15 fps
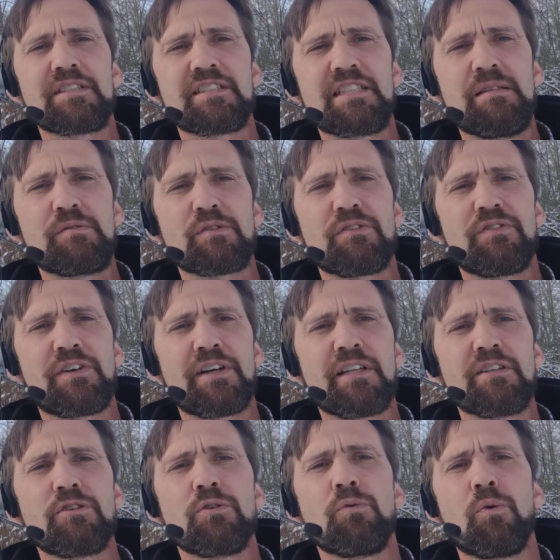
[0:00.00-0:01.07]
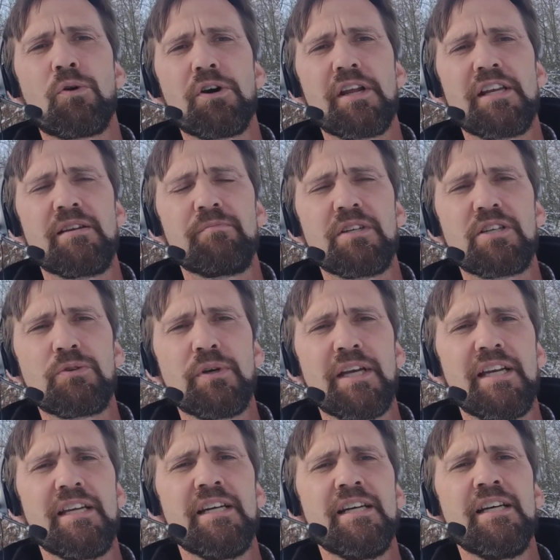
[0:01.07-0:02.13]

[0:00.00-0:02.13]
it seems, with very little warning in between.